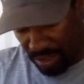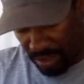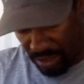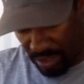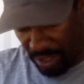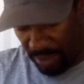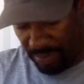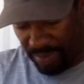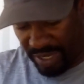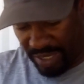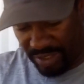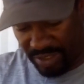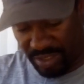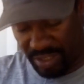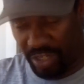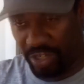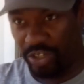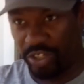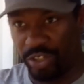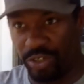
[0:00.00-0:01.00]
Their baits
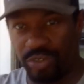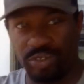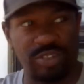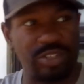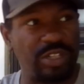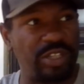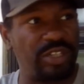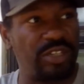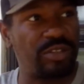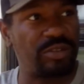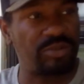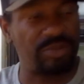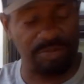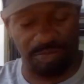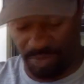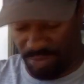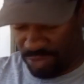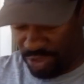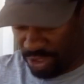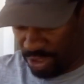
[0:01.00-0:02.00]
are usually,
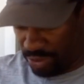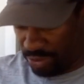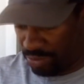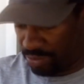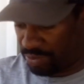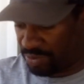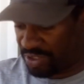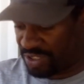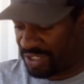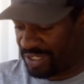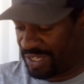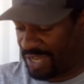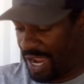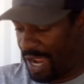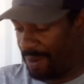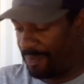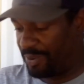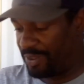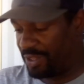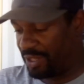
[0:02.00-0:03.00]
you know,
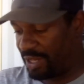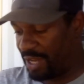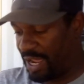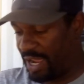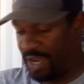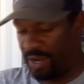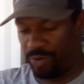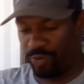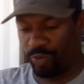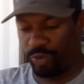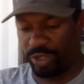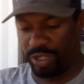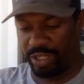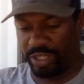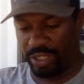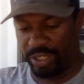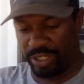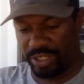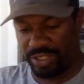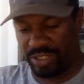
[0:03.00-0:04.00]
top of the line, really
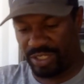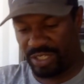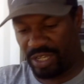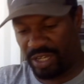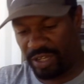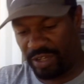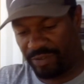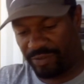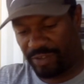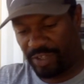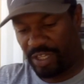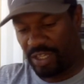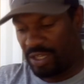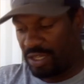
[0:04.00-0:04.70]
good stuff.